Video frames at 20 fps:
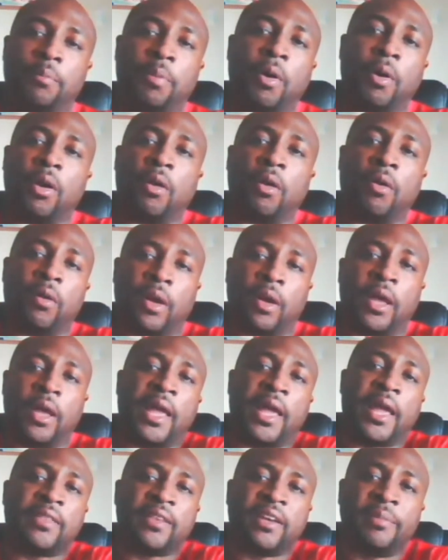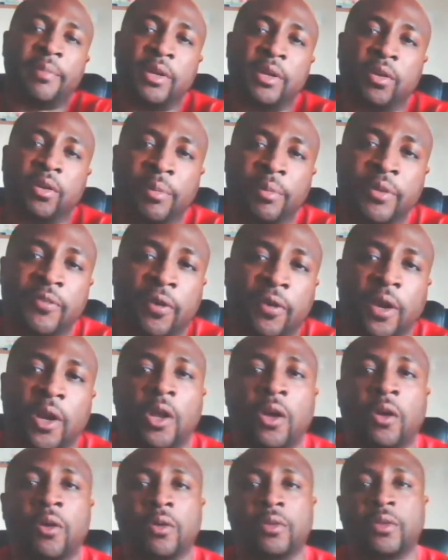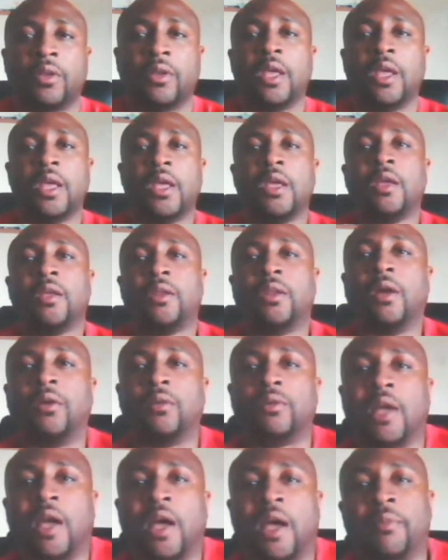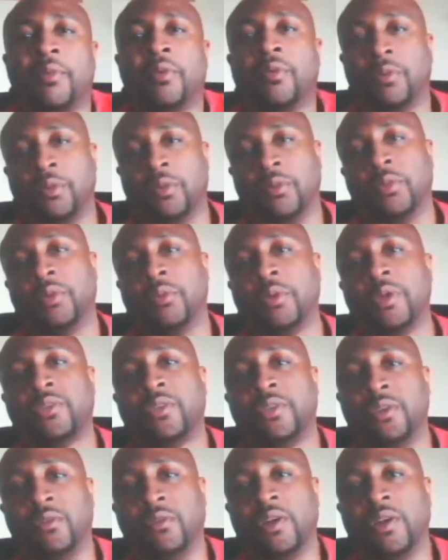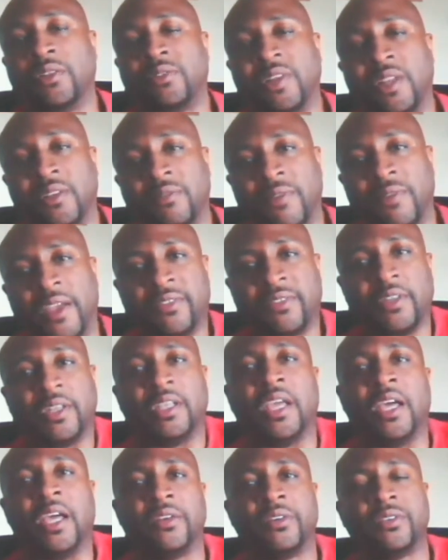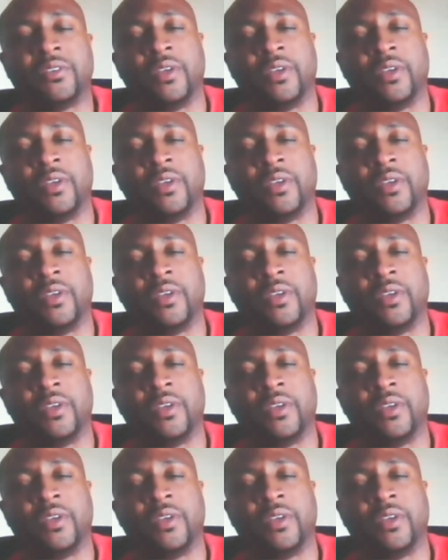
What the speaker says: Polo, Anthony been knowing me for a long time. We used to do real estate investing together.